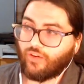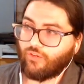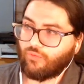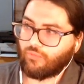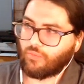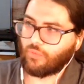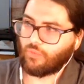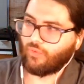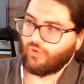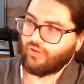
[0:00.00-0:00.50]

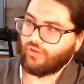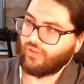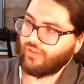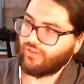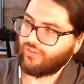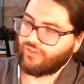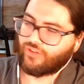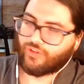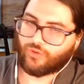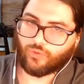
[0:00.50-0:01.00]
Remember,
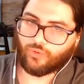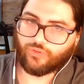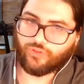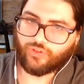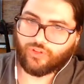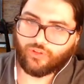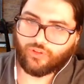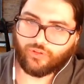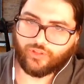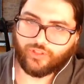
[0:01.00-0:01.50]
zero is
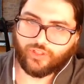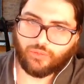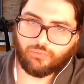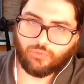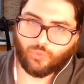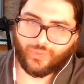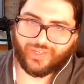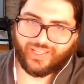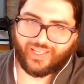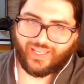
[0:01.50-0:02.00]
the only
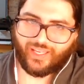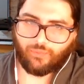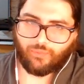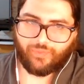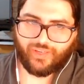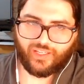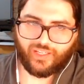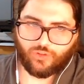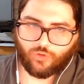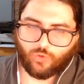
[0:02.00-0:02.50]
number we can't
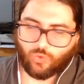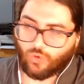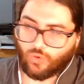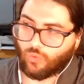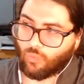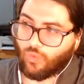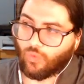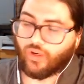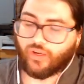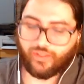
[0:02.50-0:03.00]
make into a
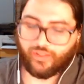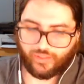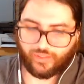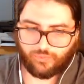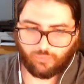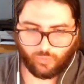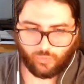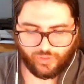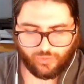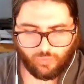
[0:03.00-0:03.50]
one,
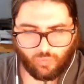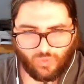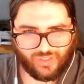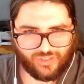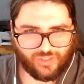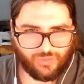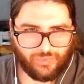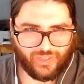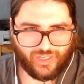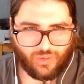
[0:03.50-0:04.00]
and we want
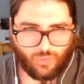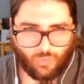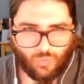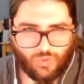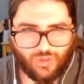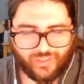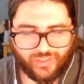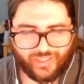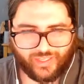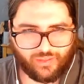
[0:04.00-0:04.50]
to make a
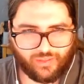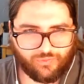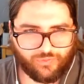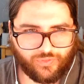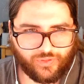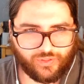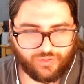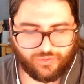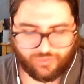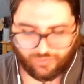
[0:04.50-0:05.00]
one out of
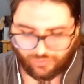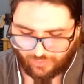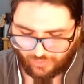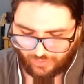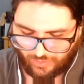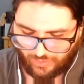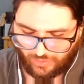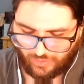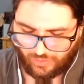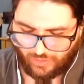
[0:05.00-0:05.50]
this.
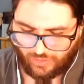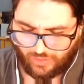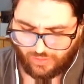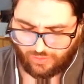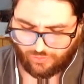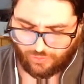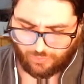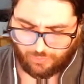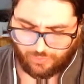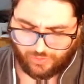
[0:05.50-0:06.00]

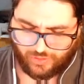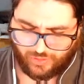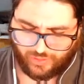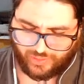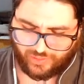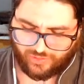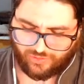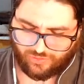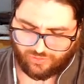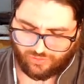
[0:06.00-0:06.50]
So we're
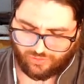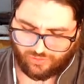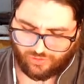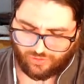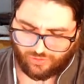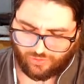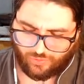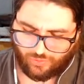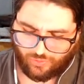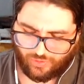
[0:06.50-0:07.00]
going to
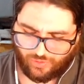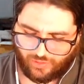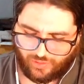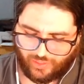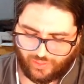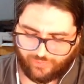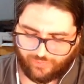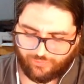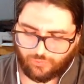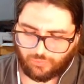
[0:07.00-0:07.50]
to do the
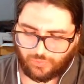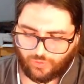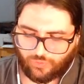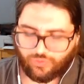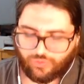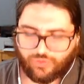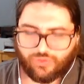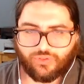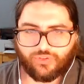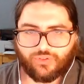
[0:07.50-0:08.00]

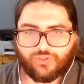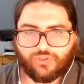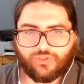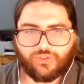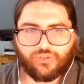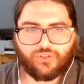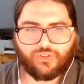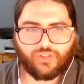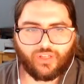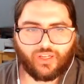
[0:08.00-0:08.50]
leftmost
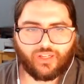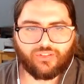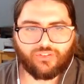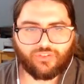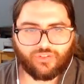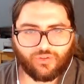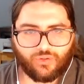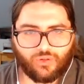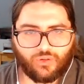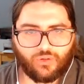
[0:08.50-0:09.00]

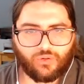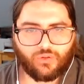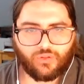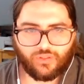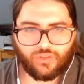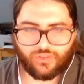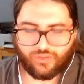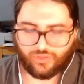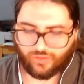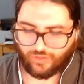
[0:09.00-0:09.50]
non-zero
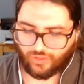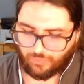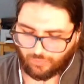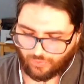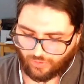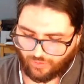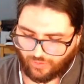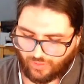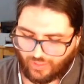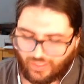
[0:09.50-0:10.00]

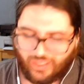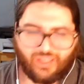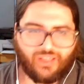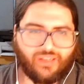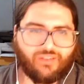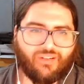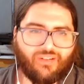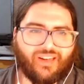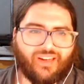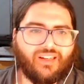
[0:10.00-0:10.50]
number,
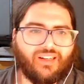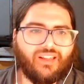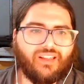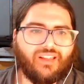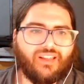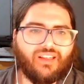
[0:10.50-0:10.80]
right?